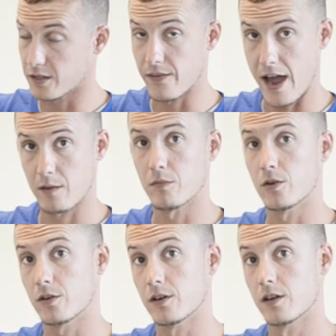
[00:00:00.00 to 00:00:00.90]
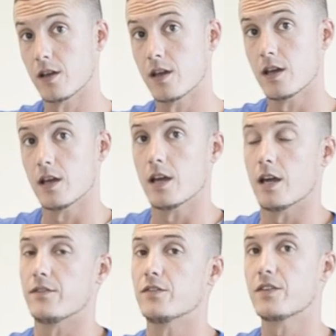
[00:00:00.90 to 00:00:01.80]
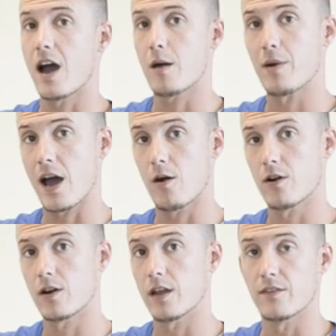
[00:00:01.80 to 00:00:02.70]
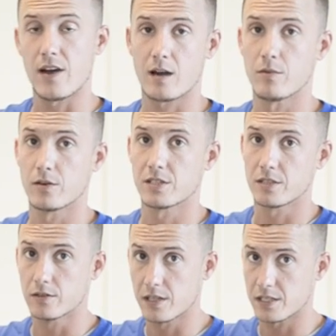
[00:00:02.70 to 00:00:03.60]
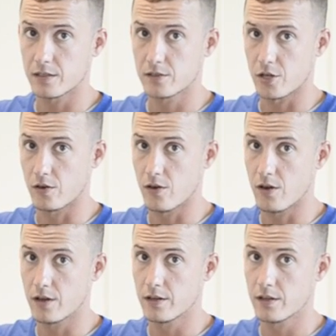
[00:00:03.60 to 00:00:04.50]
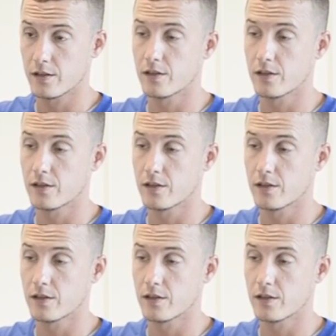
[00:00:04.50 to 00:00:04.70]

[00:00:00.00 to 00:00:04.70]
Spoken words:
the back motor. If you've got power and the back motor still doesn't turn on,